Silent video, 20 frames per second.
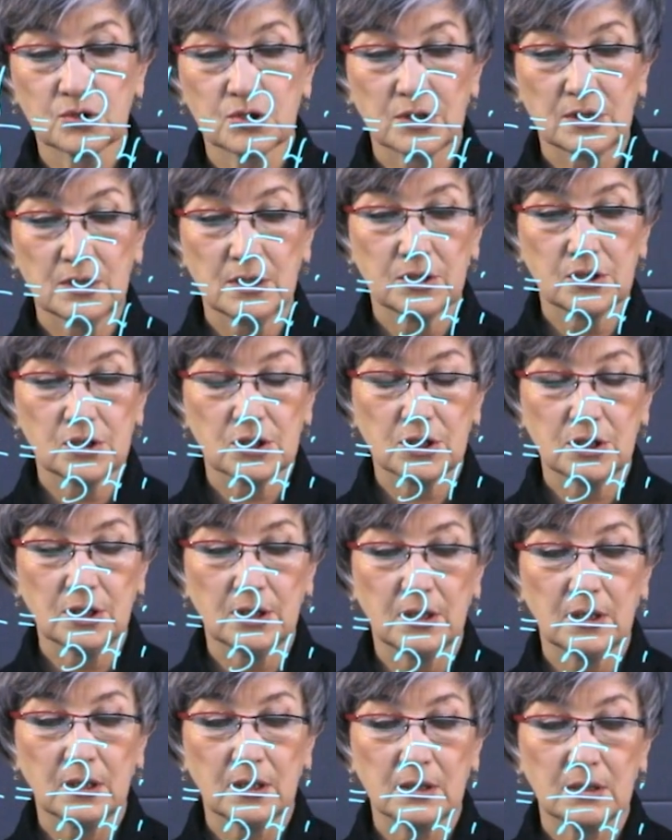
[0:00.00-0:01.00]
3
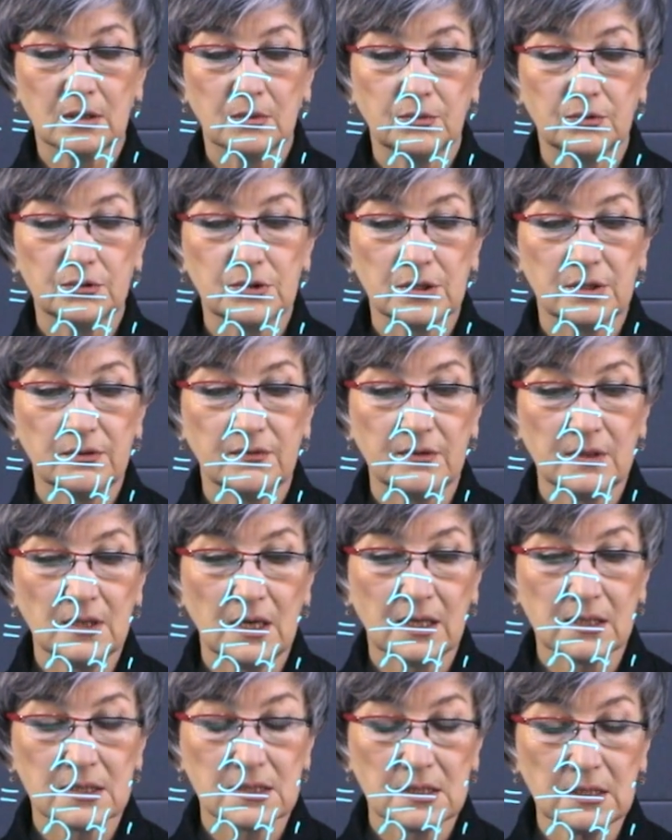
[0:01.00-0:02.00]
times 4 is 12,